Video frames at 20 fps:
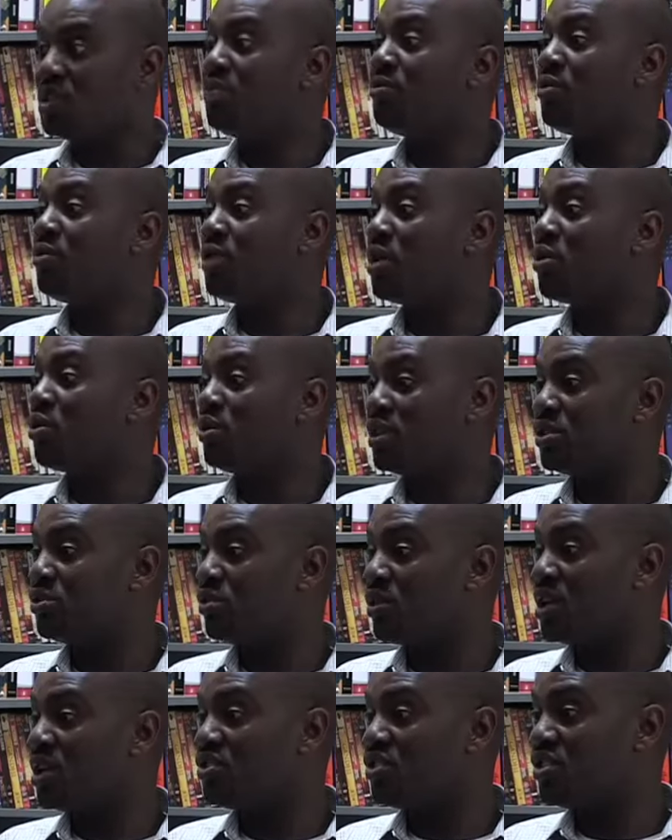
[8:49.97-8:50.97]
if we can go to the
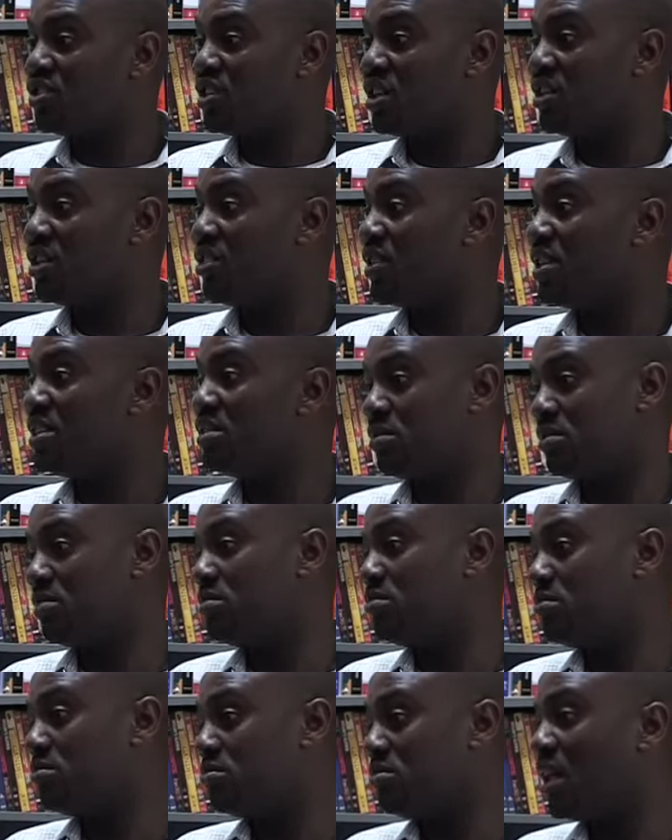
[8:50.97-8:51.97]
stock exchange and raise
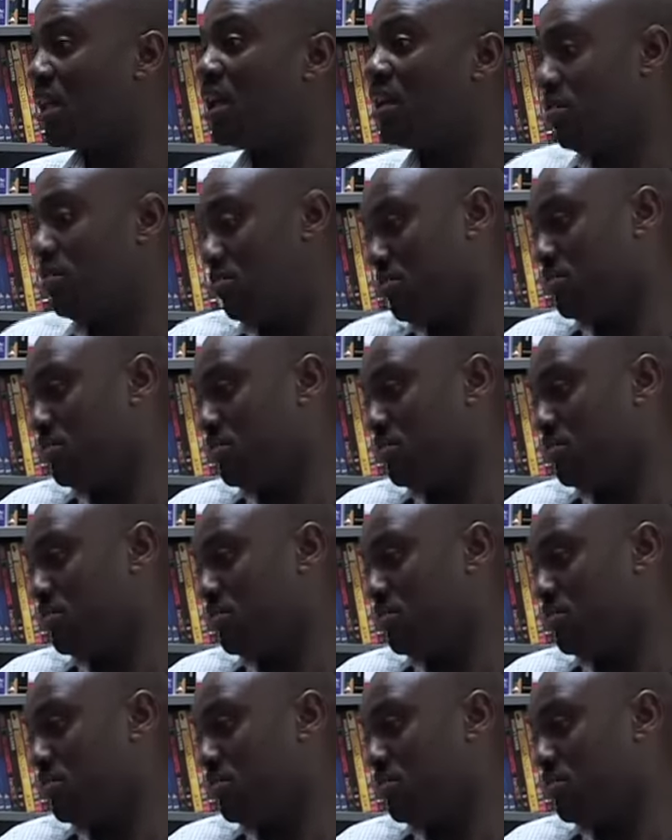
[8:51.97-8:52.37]
$10,